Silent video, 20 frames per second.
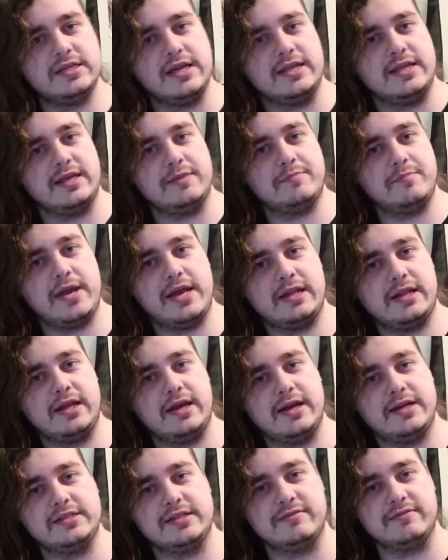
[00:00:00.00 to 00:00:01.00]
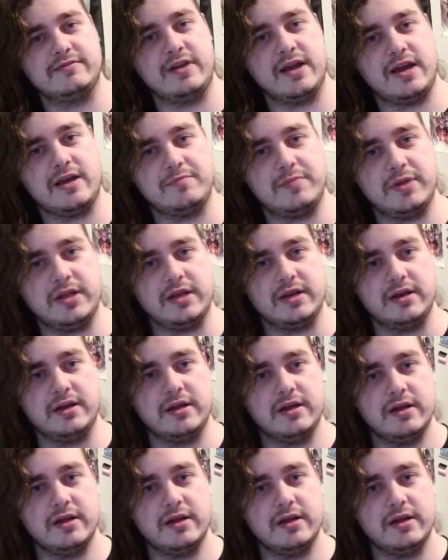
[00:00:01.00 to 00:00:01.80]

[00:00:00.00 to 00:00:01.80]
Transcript: and that Mad Lions have not been